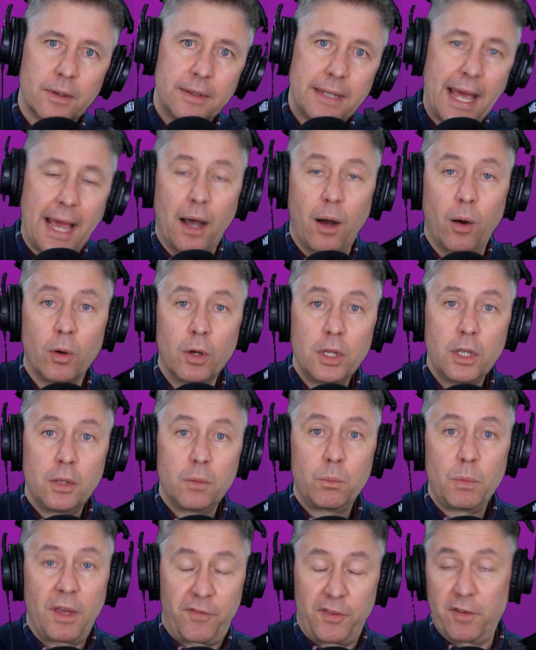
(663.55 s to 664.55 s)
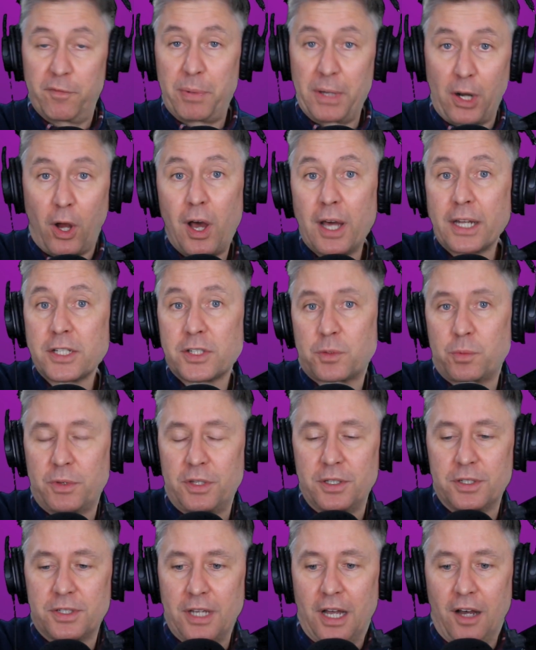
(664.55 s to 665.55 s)
Now, if you've been honest
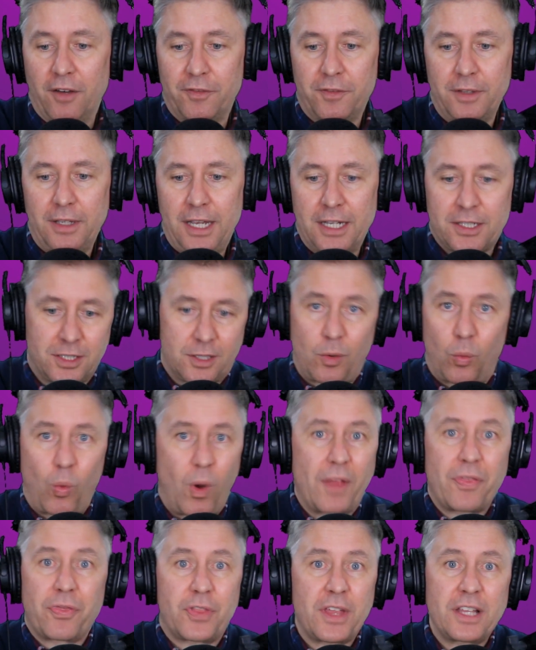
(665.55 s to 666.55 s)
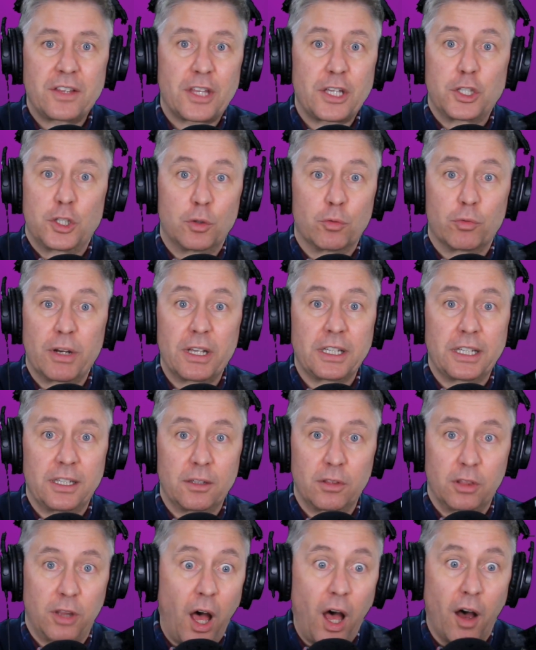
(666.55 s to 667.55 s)
with yourself, it's the one thing that you really
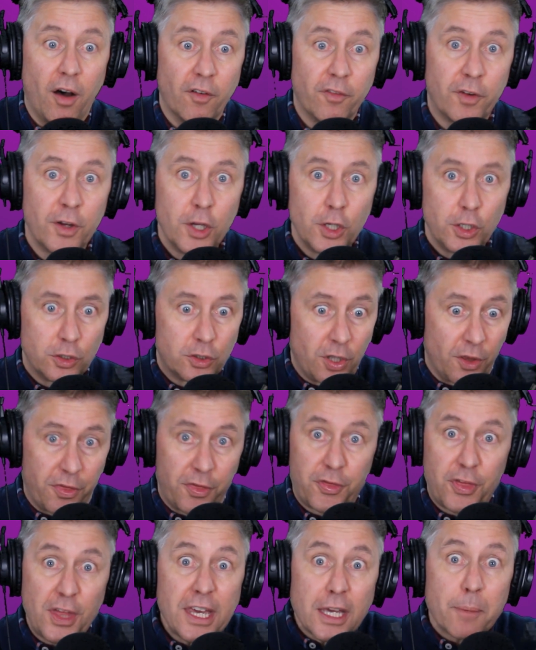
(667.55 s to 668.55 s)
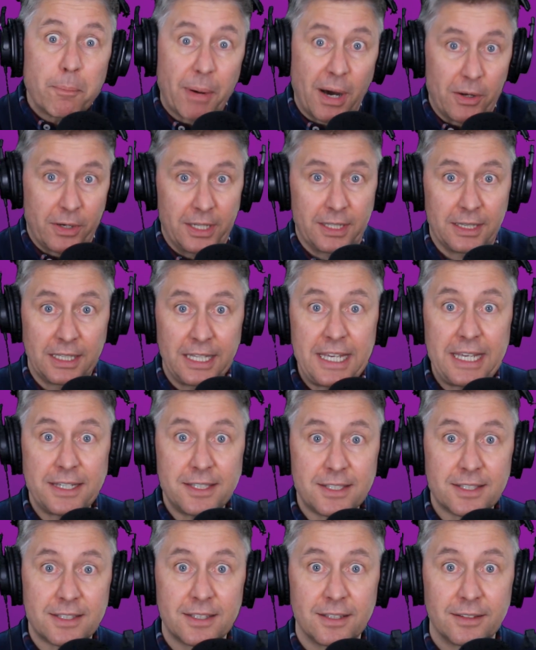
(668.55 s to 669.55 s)
love to think about, at
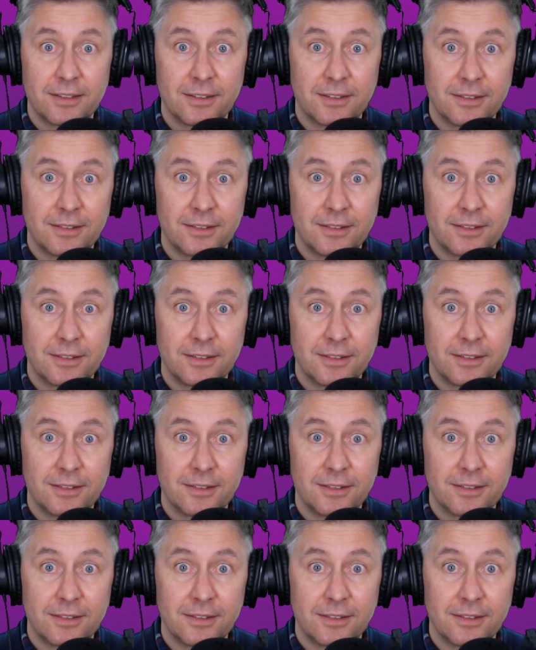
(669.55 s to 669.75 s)
least,